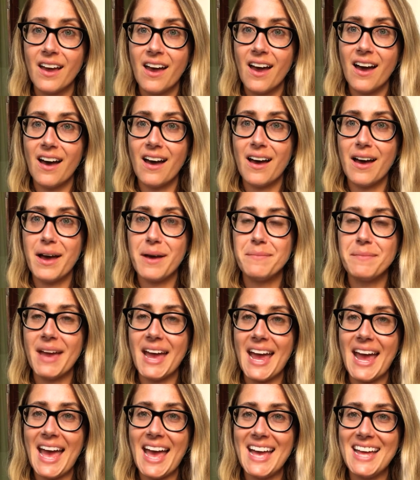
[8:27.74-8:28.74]

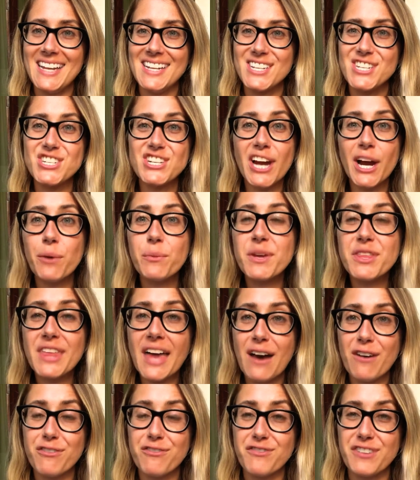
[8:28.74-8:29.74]
and share
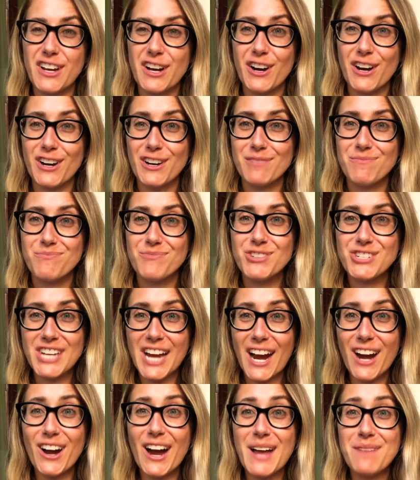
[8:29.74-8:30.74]
without fear.
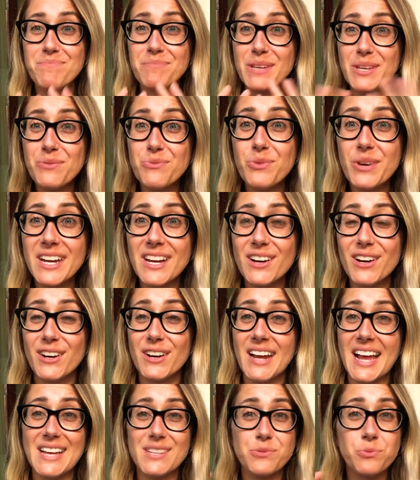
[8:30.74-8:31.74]
Share and be weird
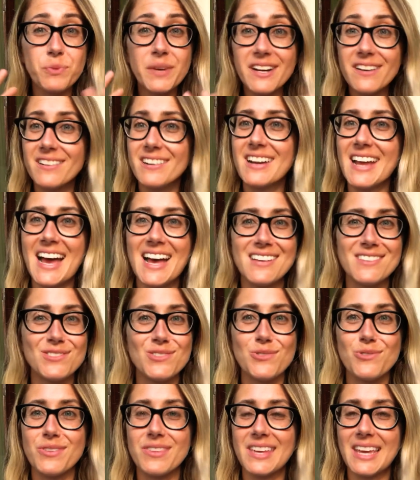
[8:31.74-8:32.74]
as
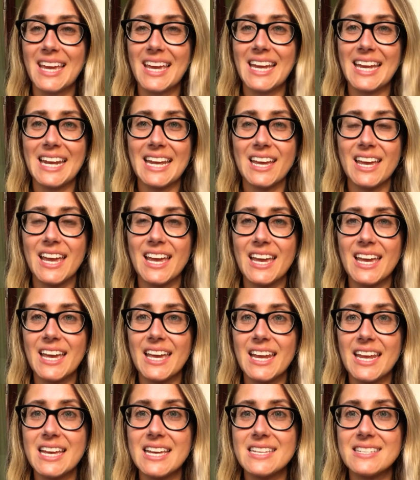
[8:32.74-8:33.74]
you think
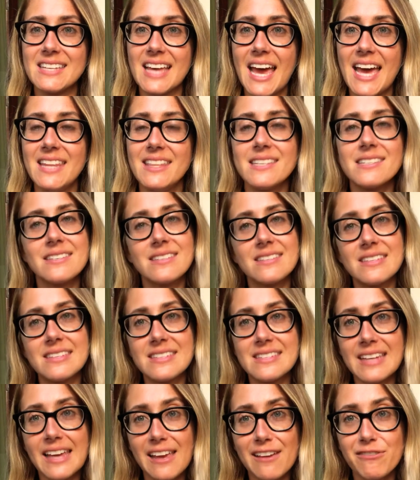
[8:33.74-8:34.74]
it is. And this is a
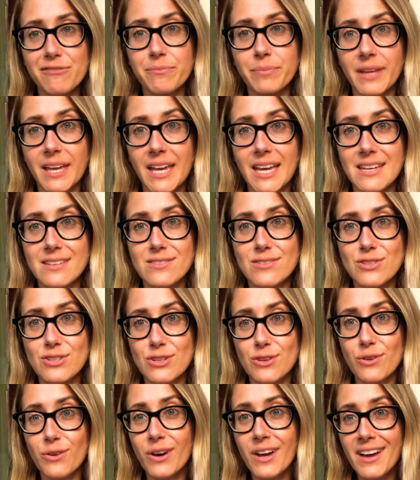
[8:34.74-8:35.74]
safe place
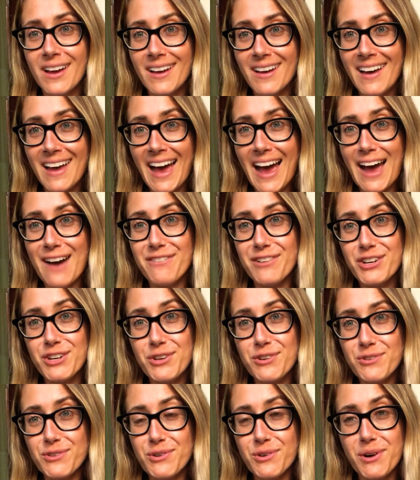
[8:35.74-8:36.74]
to have a
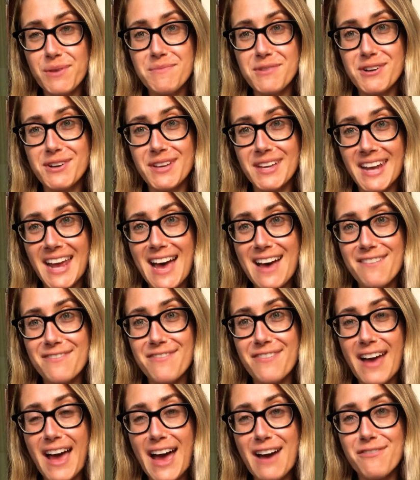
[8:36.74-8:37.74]
new normal and
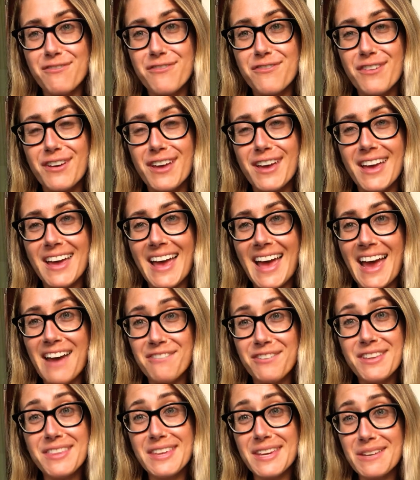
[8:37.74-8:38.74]
have
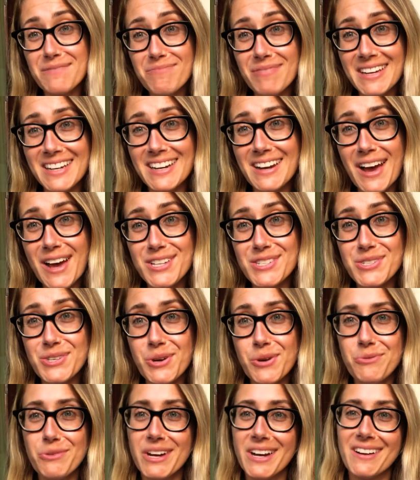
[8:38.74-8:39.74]
everything be not so
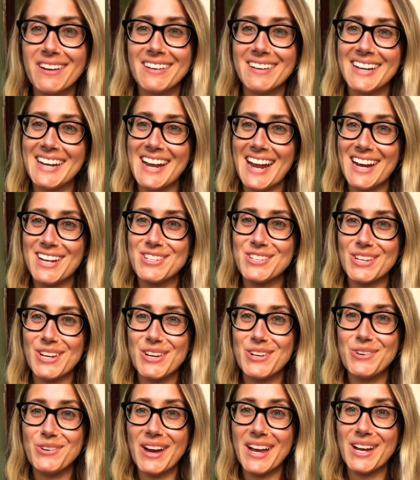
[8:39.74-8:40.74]
weird and actually
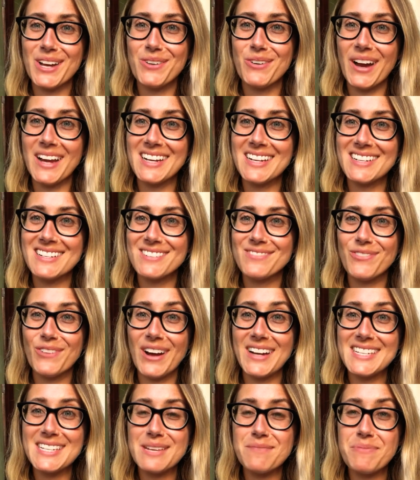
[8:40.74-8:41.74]
quite
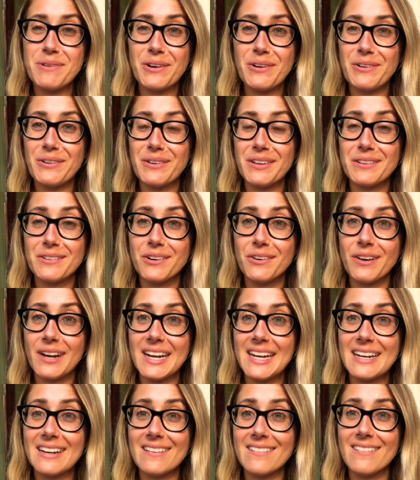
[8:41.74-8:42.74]
typical and
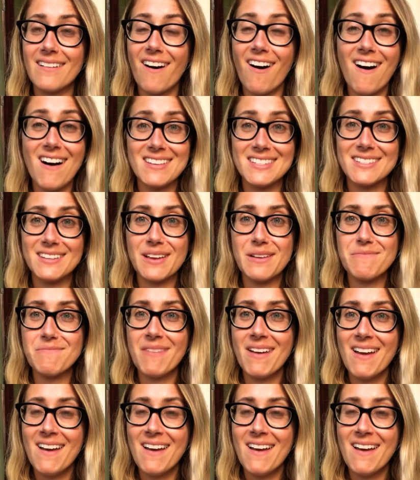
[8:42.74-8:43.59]
quite awesome,